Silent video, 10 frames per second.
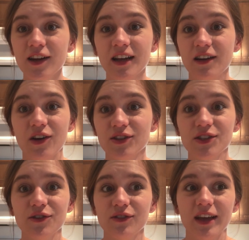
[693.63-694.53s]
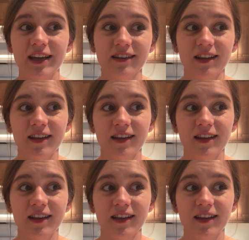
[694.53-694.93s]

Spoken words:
and also that